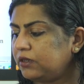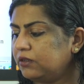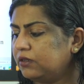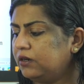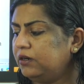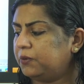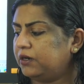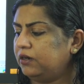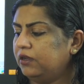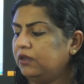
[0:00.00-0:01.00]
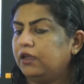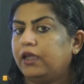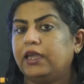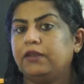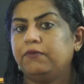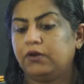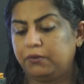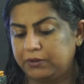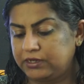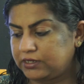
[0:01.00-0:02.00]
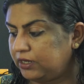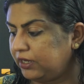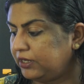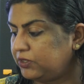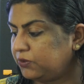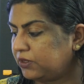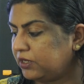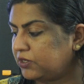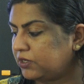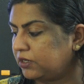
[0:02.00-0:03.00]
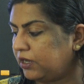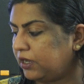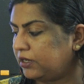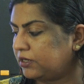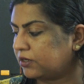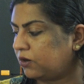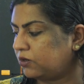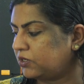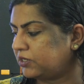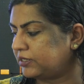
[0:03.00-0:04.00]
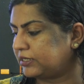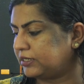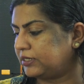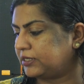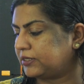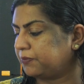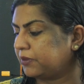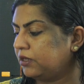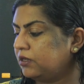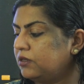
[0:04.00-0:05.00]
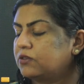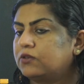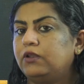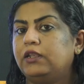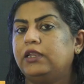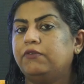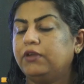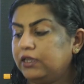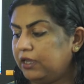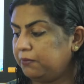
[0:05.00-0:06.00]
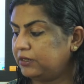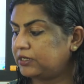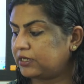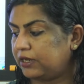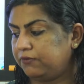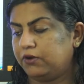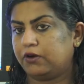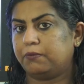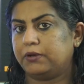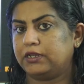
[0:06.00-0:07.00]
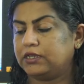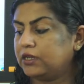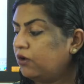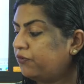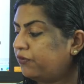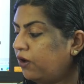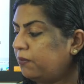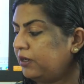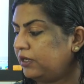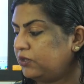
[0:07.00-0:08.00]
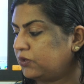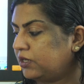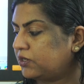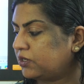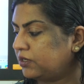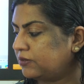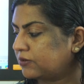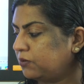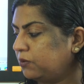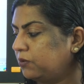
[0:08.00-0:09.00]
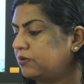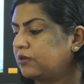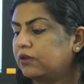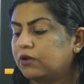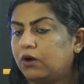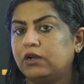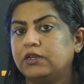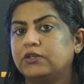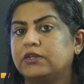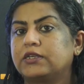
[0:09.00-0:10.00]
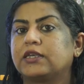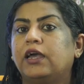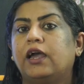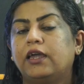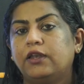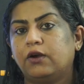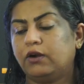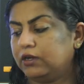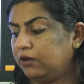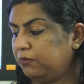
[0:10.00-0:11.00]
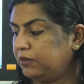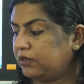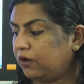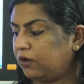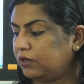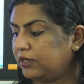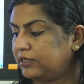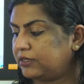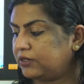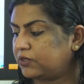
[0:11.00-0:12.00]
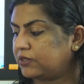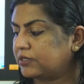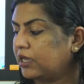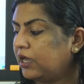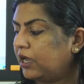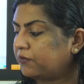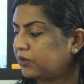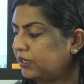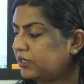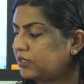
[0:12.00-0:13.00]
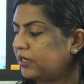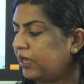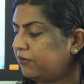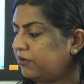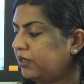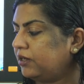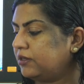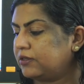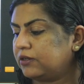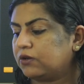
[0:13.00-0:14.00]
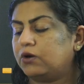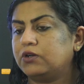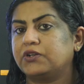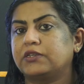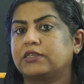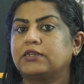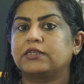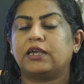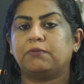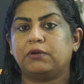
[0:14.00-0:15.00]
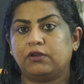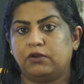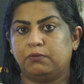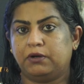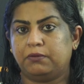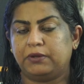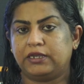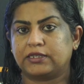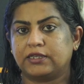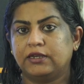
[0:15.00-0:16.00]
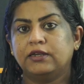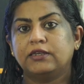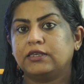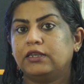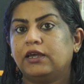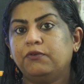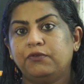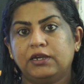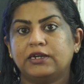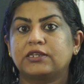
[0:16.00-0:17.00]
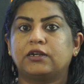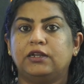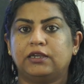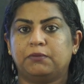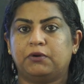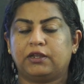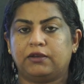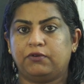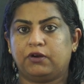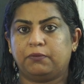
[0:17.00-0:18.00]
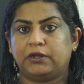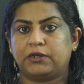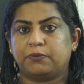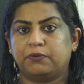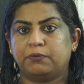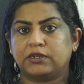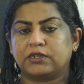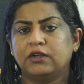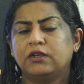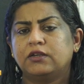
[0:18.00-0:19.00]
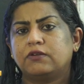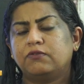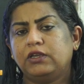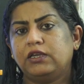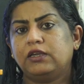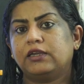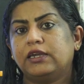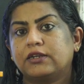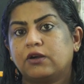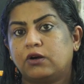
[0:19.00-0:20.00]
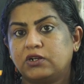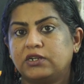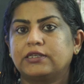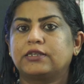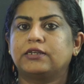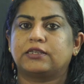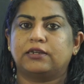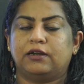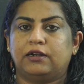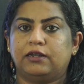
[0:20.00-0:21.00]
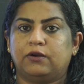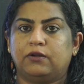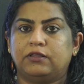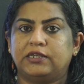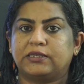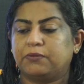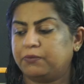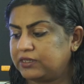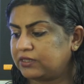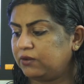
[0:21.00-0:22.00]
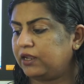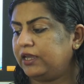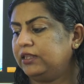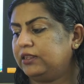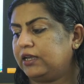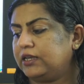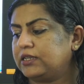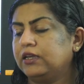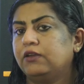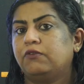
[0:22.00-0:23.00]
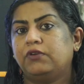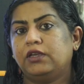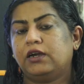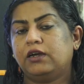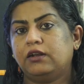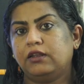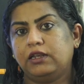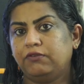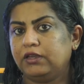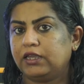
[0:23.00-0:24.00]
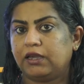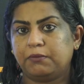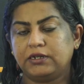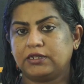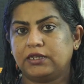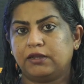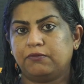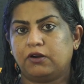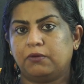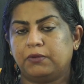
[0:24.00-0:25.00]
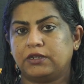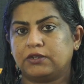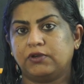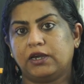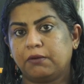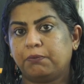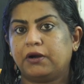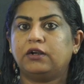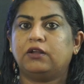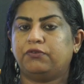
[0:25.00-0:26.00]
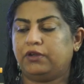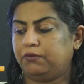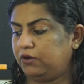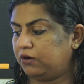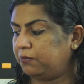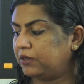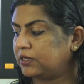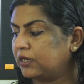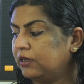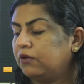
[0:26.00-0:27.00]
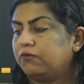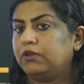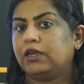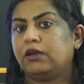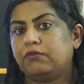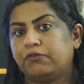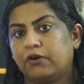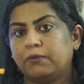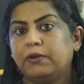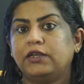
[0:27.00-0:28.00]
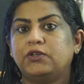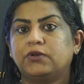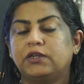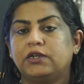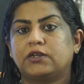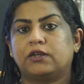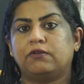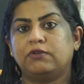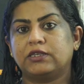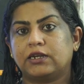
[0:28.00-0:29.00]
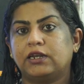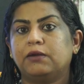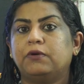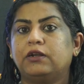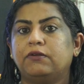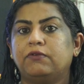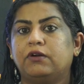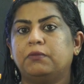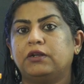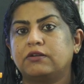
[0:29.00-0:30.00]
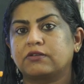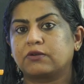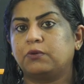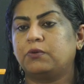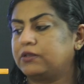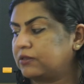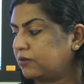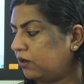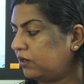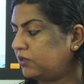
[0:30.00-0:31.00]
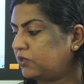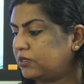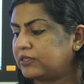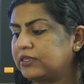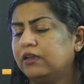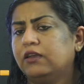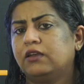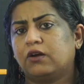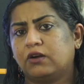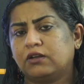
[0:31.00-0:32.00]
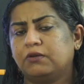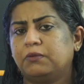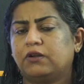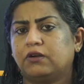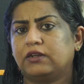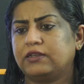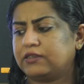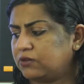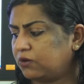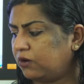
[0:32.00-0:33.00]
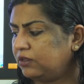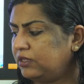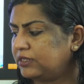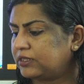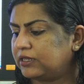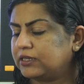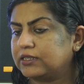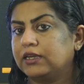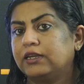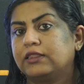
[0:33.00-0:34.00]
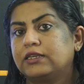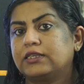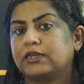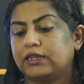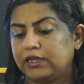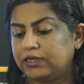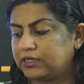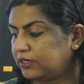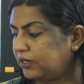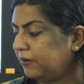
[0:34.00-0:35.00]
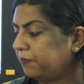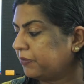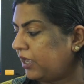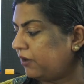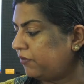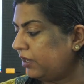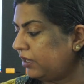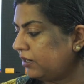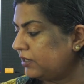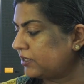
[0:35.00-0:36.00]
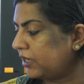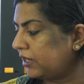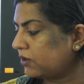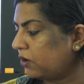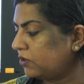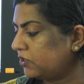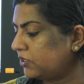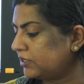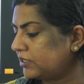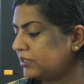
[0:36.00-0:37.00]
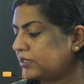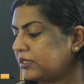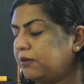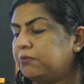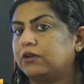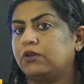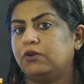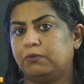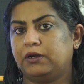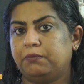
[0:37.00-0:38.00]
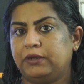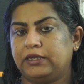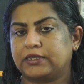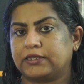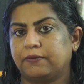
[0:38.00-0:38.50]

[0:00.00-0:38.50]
Third one, environmental education and consciousness. So living amidst environment, formal education in schools, colleges and non-governmental organizations have created awareness and consciousness among human beings. See, now we are studying about environment movement. We get consciousness regarding all these movements. So like that, we are living amidst the environment. We are a part of environment. We have formal education. We study about environment in schools, colleges, non-government organization, all these things. This created awareness and consciousness among human beings.